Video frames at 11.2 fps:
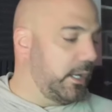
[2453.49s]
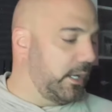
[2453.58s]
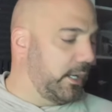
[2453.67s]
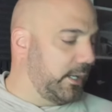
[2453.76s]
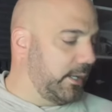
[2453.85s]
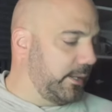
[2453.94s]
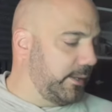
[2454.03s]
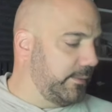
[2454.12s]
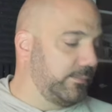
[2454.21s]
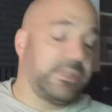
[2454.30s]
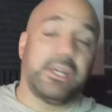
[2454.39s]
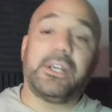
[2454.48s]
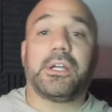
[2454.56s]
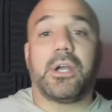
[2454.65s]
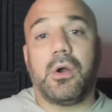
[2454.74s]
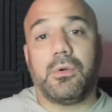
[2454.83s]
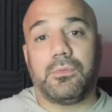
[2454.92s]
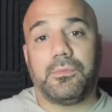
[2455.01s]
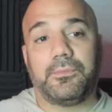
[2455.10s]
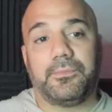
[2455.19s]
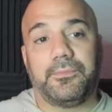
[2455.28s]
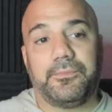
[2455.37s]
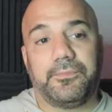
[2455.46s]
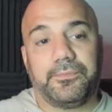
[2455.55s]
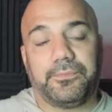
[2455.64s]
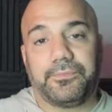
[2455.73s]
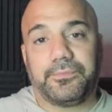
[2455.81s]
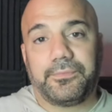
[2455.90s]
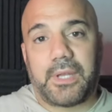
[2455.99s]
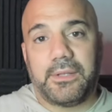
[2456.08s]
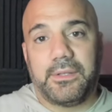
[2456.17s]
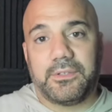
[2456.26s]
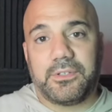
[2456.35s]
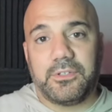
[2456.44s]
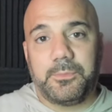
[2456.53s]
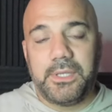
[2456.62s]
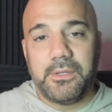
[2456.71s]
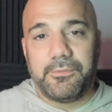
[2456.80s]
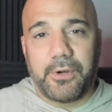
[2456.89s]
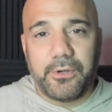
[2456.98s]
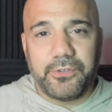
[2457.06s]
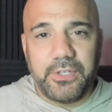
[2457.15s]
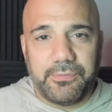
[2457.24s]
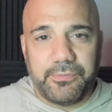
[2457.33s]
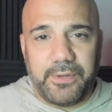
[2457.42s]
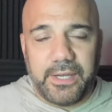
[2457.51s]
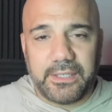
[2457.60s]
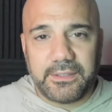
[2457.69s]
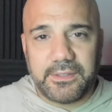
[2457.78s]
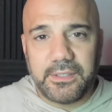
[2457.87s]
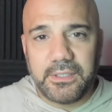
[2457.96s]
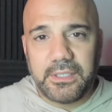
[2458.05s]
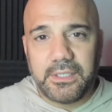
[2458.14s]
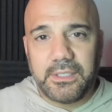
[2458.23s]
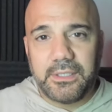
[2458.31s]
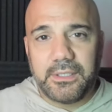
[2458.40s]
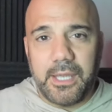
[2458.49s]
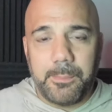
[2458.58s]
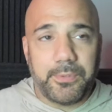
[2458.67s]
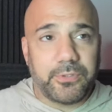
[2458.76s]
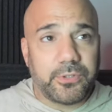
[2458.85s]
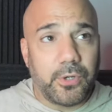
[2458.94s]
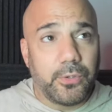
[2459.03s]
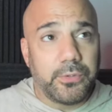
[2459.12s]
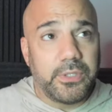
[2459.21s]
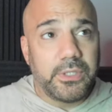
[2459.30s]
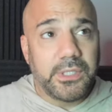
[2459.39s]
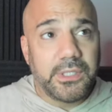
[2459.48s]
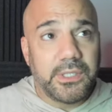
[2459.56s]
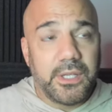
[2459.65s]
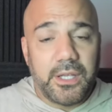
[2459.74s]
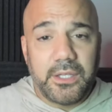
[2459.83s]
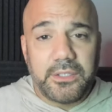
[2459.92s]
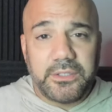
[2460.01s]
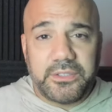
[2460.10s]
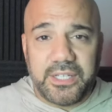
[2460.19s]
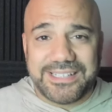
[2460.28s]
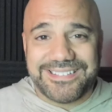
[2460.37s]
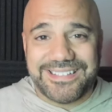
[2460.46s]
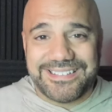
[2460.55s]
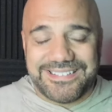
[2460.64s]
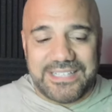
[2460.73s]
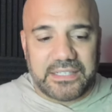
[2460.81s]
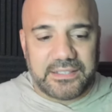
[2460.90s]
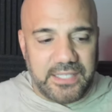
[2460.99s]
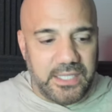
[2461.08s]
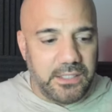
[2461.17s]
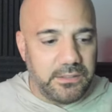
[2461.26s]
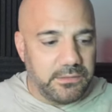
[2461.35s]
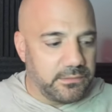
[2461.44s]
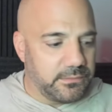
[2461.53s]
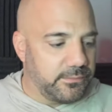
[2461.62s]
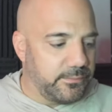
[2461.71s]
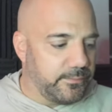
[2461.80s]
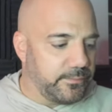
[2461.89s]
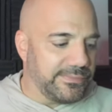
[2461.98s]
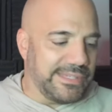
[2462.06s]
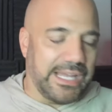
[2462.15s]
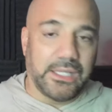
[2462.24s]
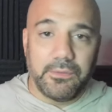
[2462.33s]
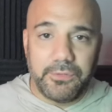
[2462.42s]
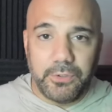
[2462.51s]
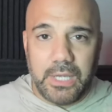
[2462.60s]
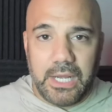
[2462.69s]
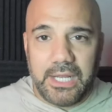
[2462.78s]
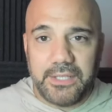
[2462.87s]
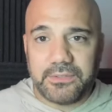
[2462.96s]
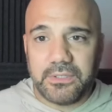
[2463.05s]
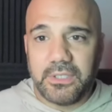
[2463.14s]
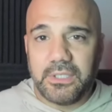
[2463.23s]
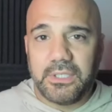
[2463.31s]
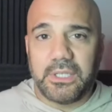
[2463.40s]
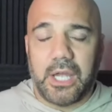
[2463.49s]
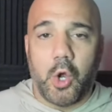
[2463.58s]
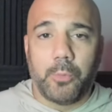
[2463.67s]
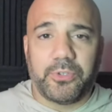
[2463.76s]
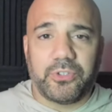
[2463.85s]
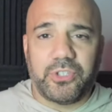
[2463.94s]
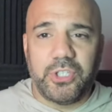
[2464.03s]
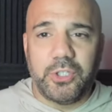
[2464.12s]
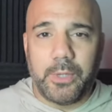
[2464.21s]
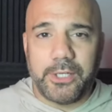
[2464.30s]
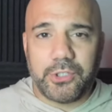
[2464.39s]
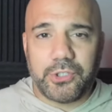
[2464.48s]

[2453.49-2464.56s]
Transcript: There you go. This has been the Virzi Effect, episode 616. I love you guys. I hope to see you at a